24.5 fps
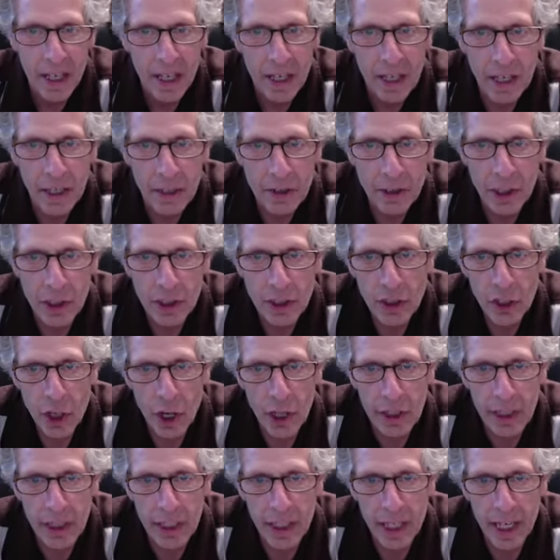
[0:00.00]
There's a
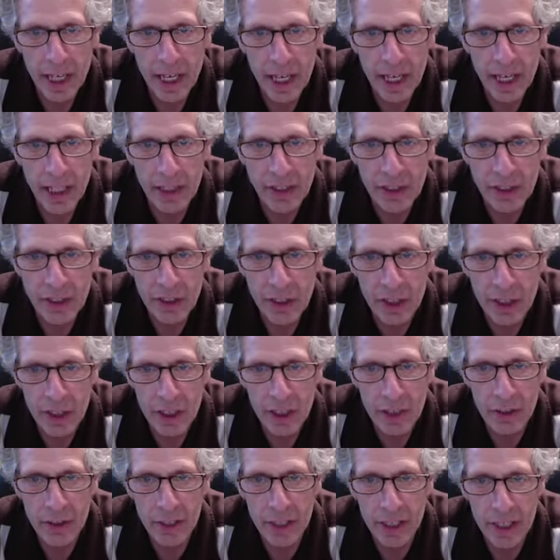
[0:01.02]
Talking Heads
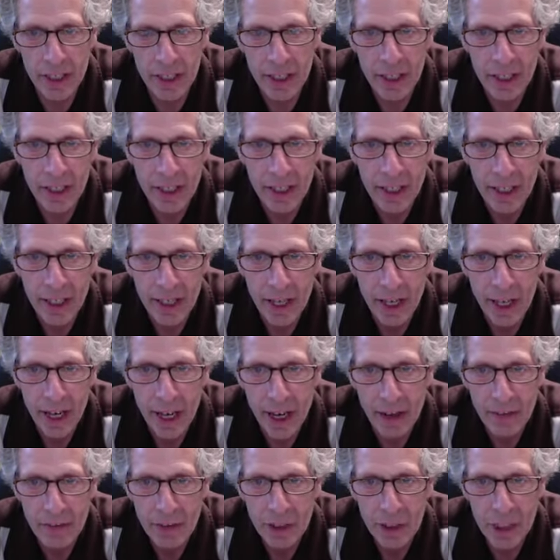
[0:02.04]
lyric.
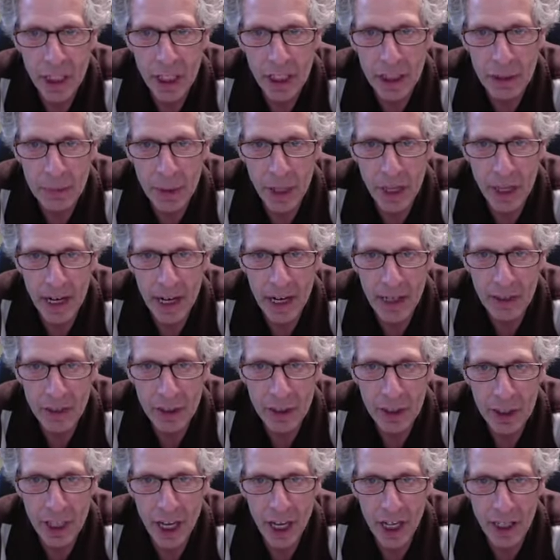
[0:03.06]
I've changed my
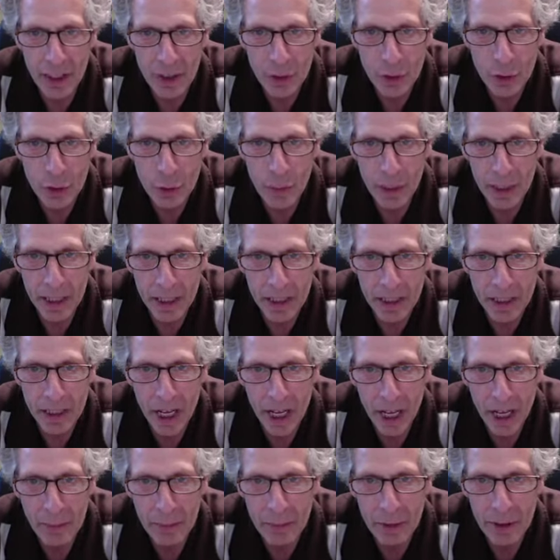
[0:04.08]
hairstyle so many
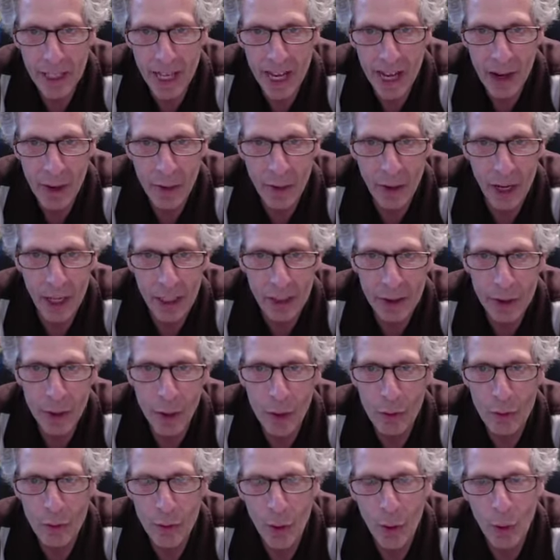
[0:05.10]
times now, I
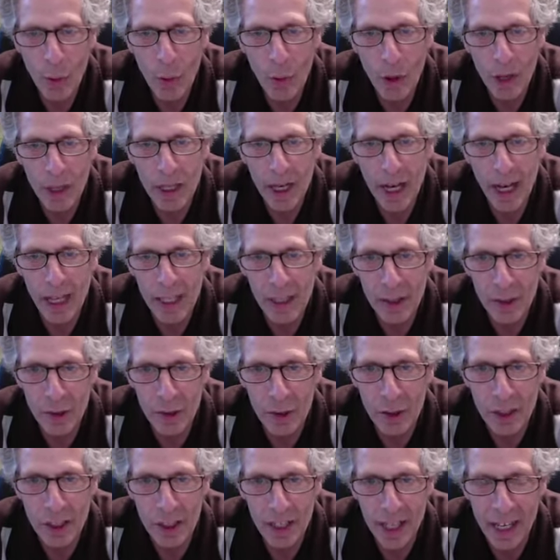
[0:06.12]
don't know what I
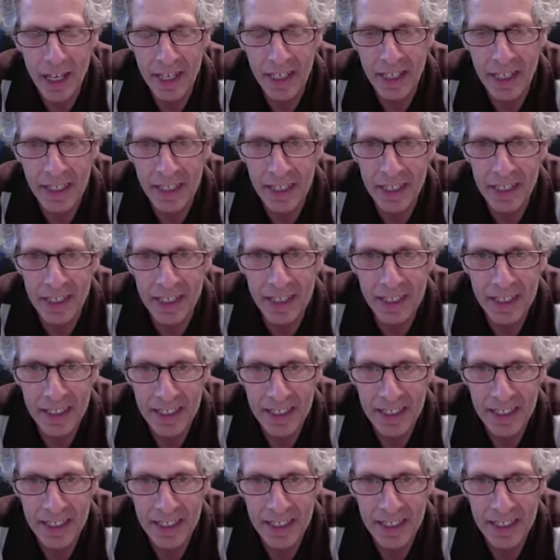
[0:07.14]
look like.